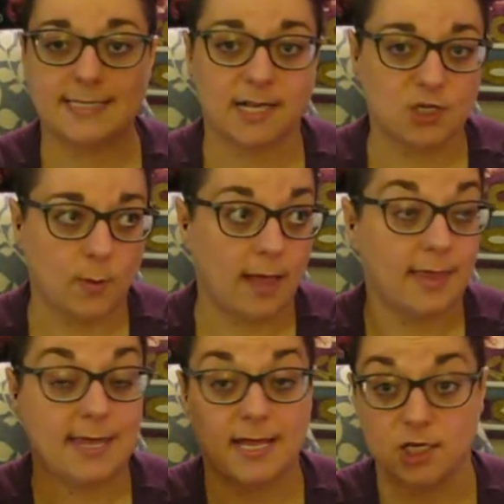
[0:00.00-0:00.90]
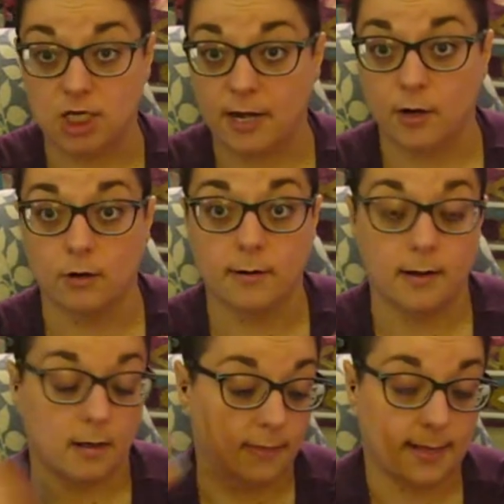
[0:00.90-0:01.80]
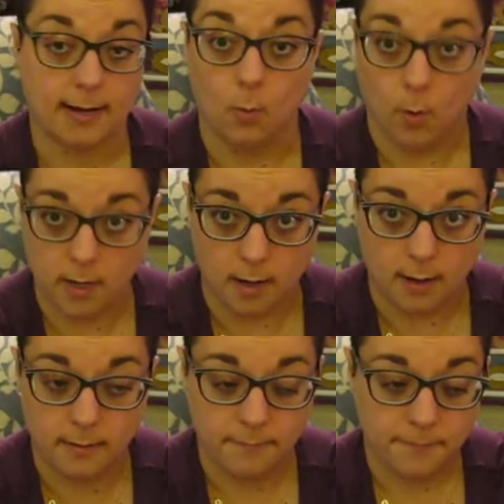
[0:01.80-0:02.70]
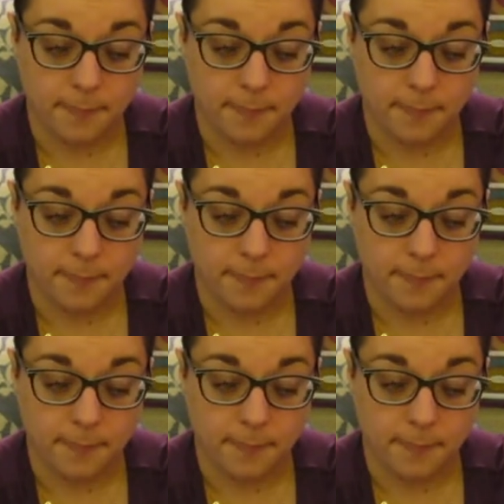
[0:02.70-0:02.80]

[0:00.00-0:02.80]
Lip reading: sexuality and gender and all that kind of whatnot,